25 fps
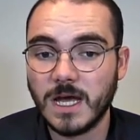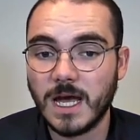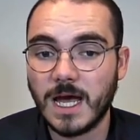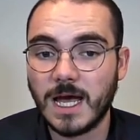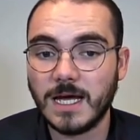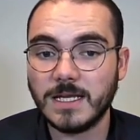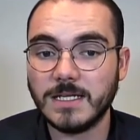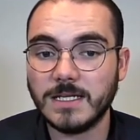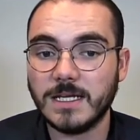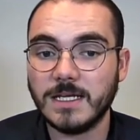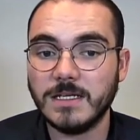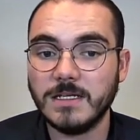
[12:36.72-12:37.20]

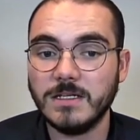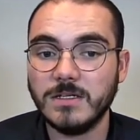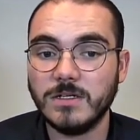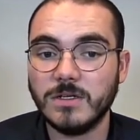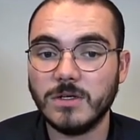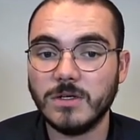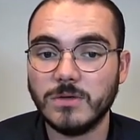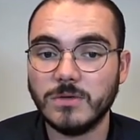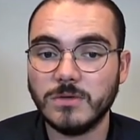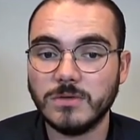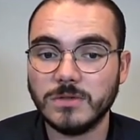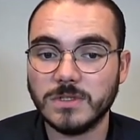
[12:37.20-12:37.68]
and any
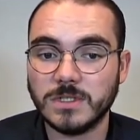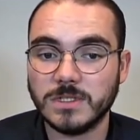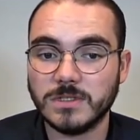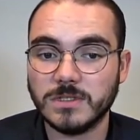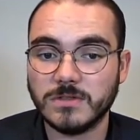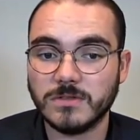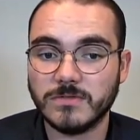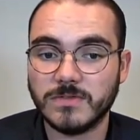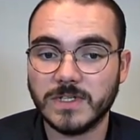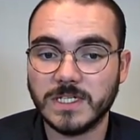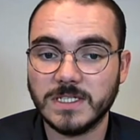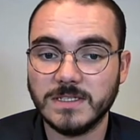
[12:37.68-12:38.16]
gold
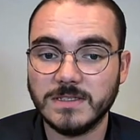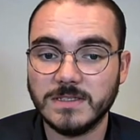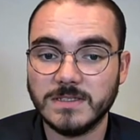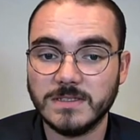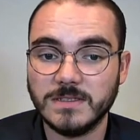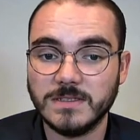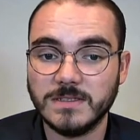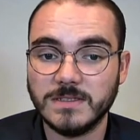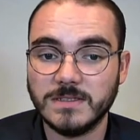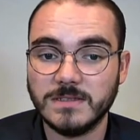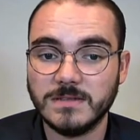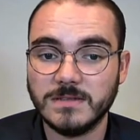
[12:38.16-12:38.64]

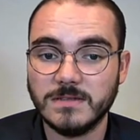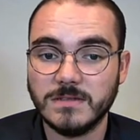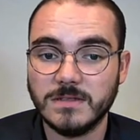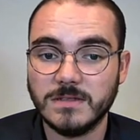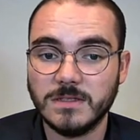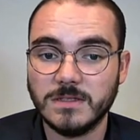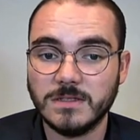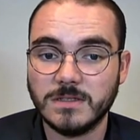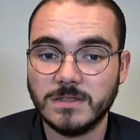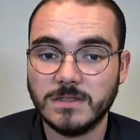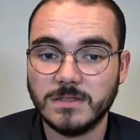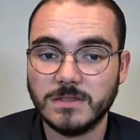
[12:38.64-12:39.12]
interfaces,
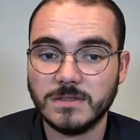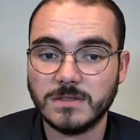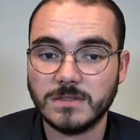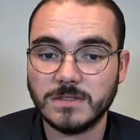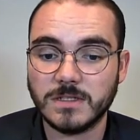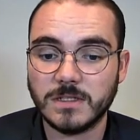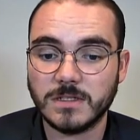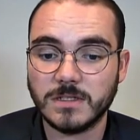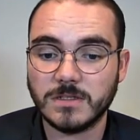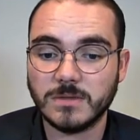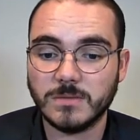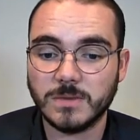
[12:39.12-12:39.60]

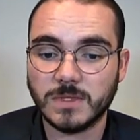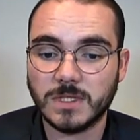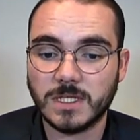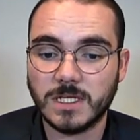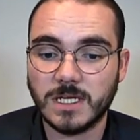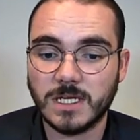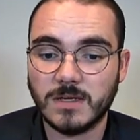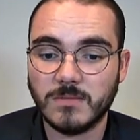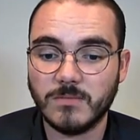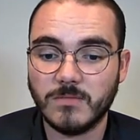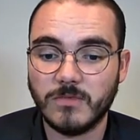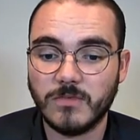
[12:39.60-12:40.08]
starting with the
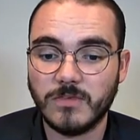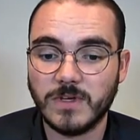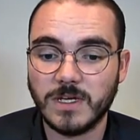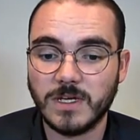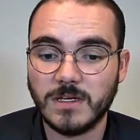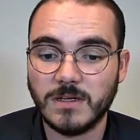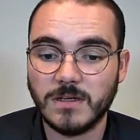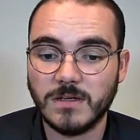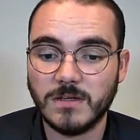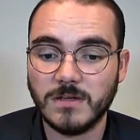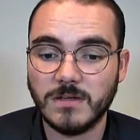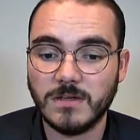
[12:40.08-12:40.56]
name
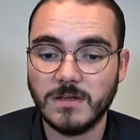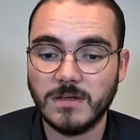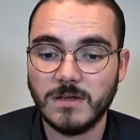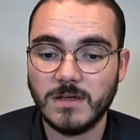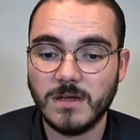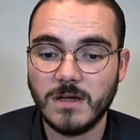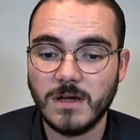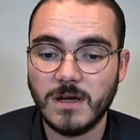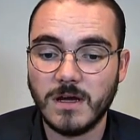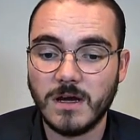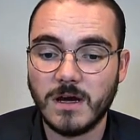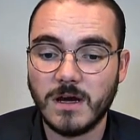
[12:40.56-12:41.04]
FIC,
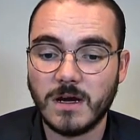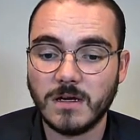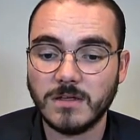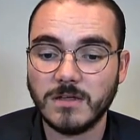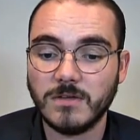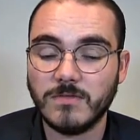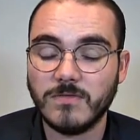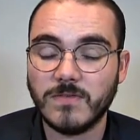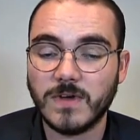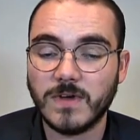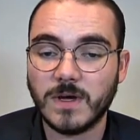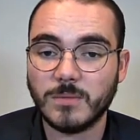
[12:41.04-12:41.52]
are
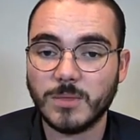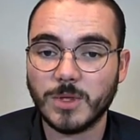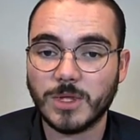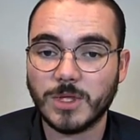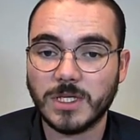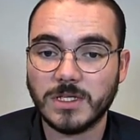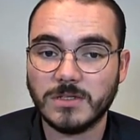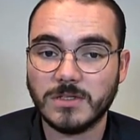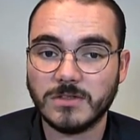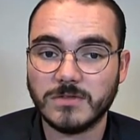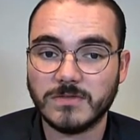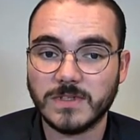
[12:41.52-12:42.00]
the fabric
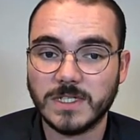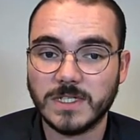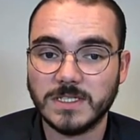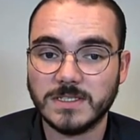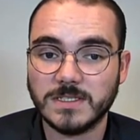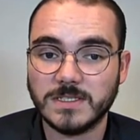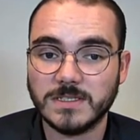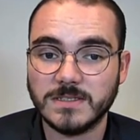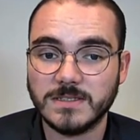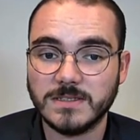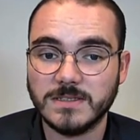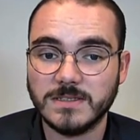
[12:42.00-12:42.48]

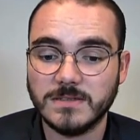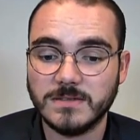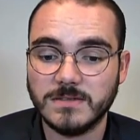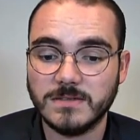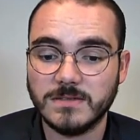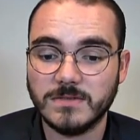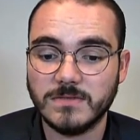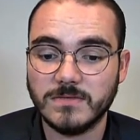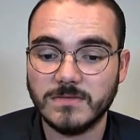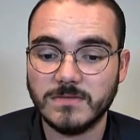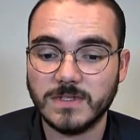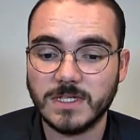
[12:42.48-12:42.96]
interfaces
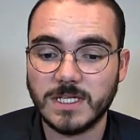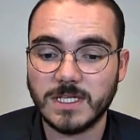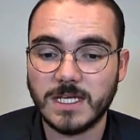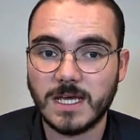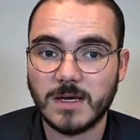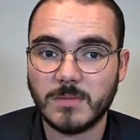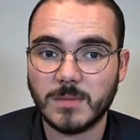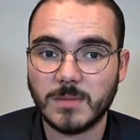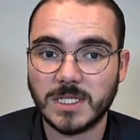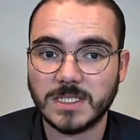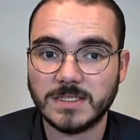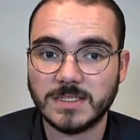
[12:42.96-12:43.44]
for the
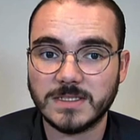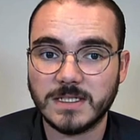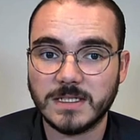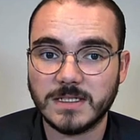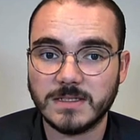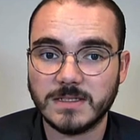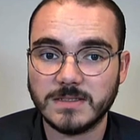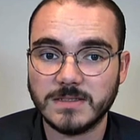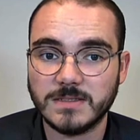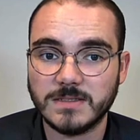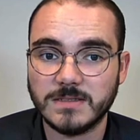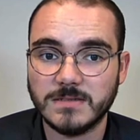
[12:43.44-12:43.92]

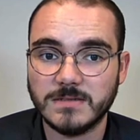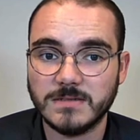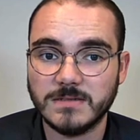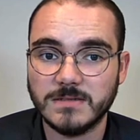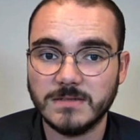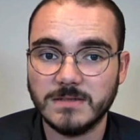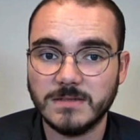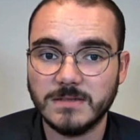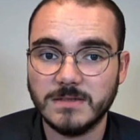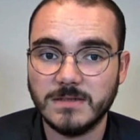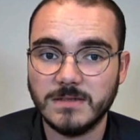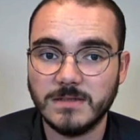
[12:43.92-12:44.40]
MSS.
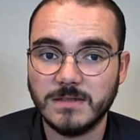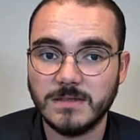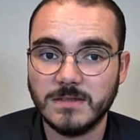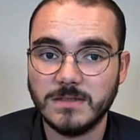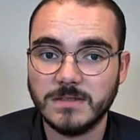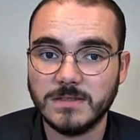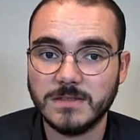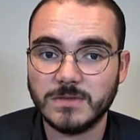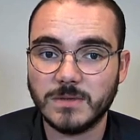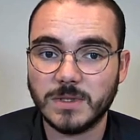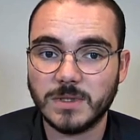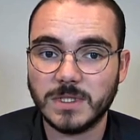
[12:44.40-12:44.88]

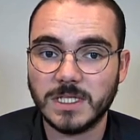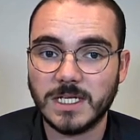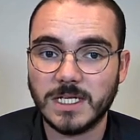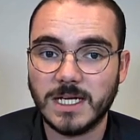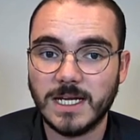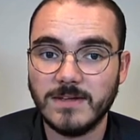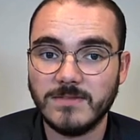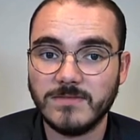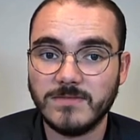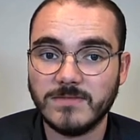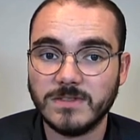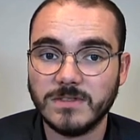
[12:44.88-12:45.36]
So on the
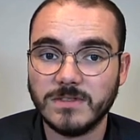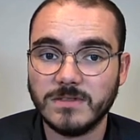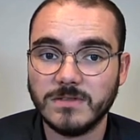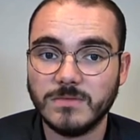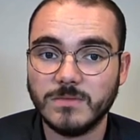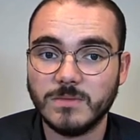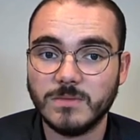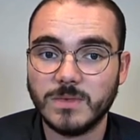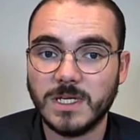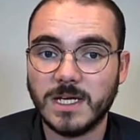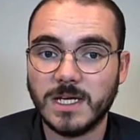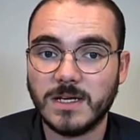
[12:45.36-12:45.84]
left,
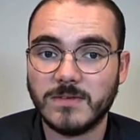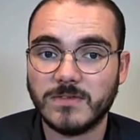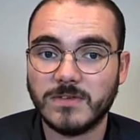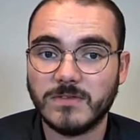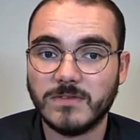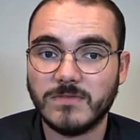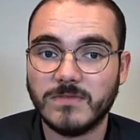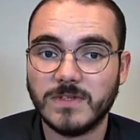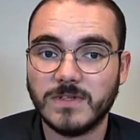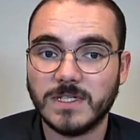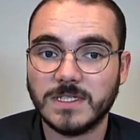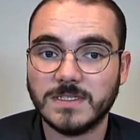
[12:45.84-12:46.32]
we have
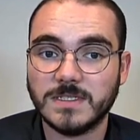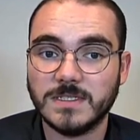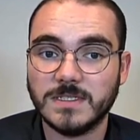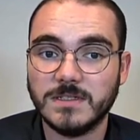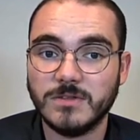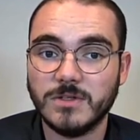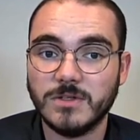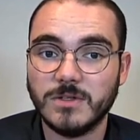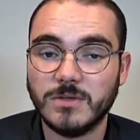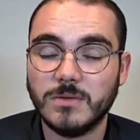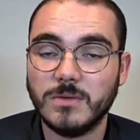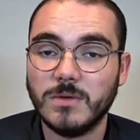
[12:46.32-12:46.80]
the
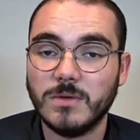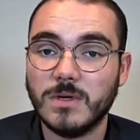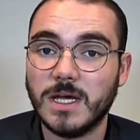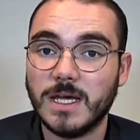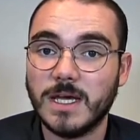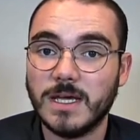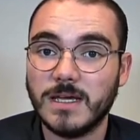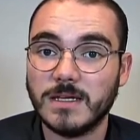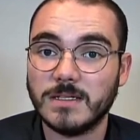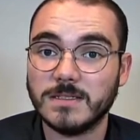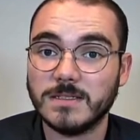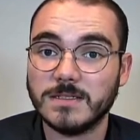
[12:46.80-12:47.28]
FIC0
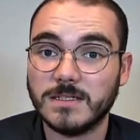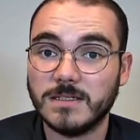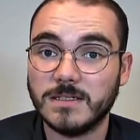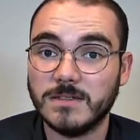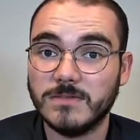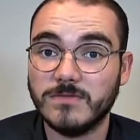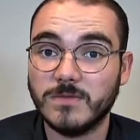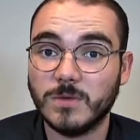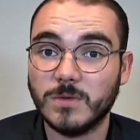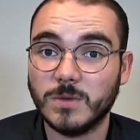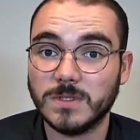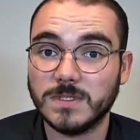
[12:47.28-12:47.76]

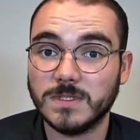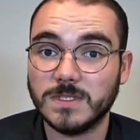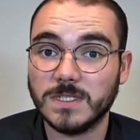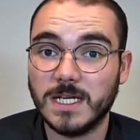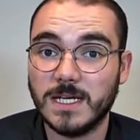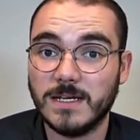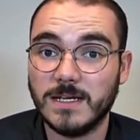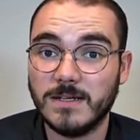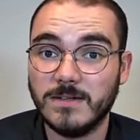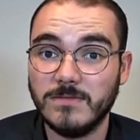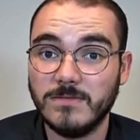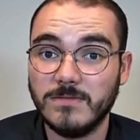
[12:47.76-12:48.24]
AXI4
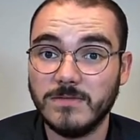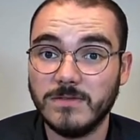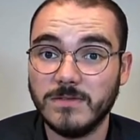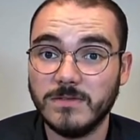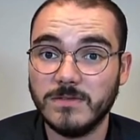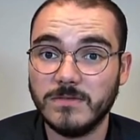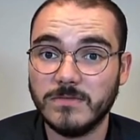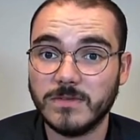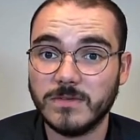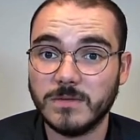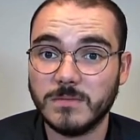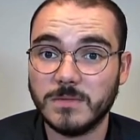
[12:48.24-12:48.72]
slave
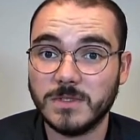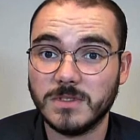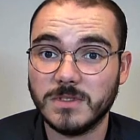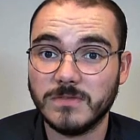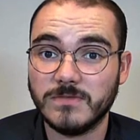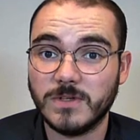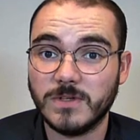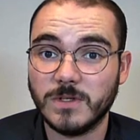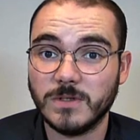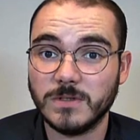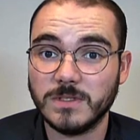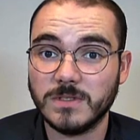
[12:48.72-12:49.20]
from the
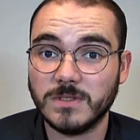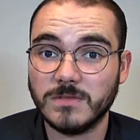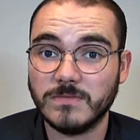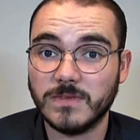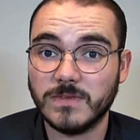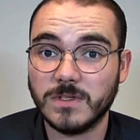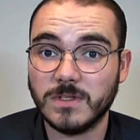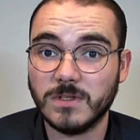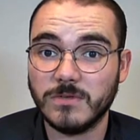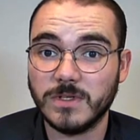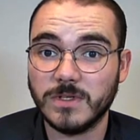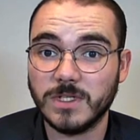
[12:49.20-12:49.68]
default
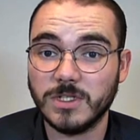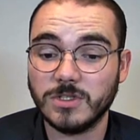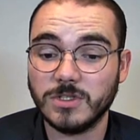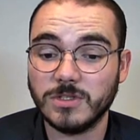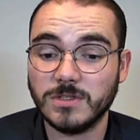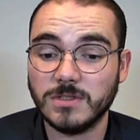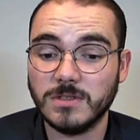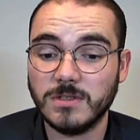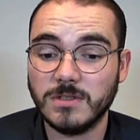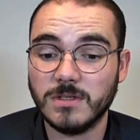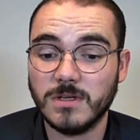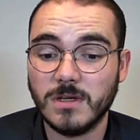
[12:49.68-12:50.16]

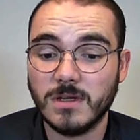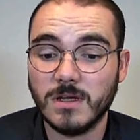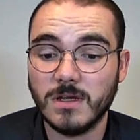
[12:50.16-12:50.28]
configuration,